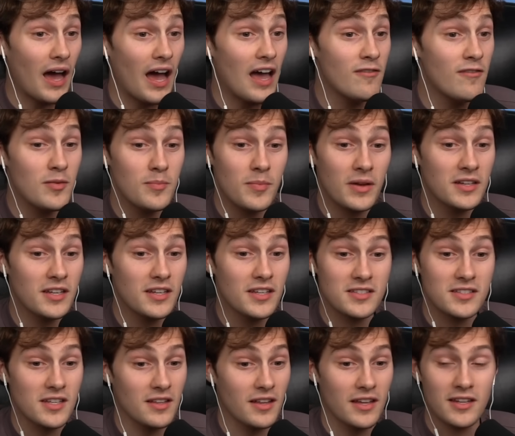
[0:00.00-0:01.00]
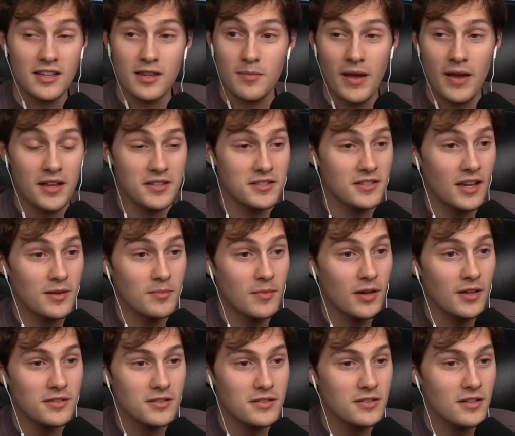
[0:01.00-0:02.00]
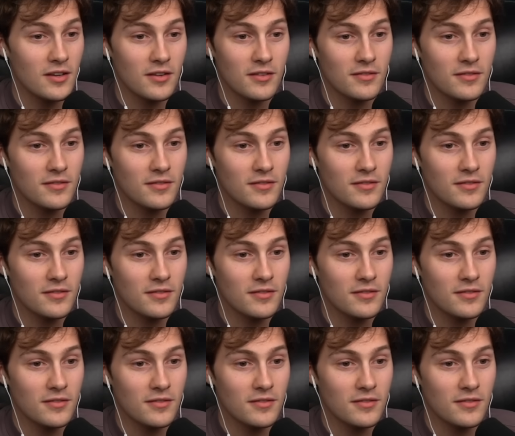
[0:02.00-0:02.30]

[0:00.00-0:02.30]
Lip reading: I haven't been to Disneyland in the past 9 months. No.